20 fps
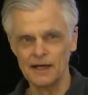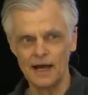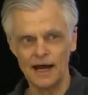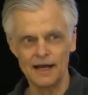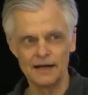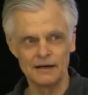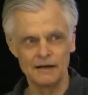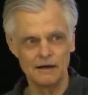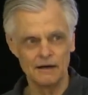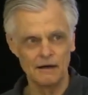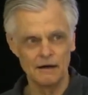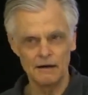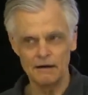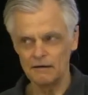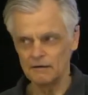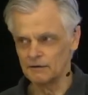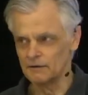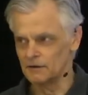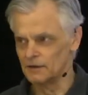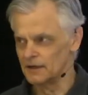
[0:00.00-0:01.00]
And
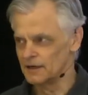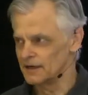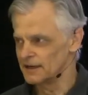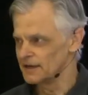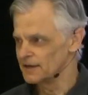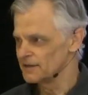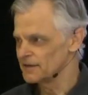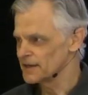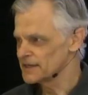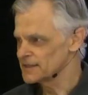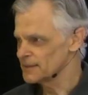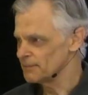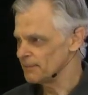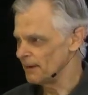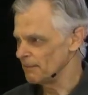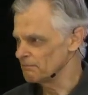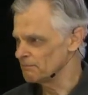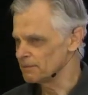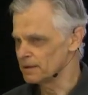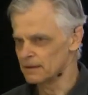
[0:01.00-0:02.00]
oh, there's a
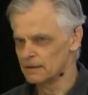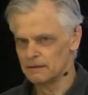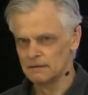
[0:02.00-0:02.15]
bump.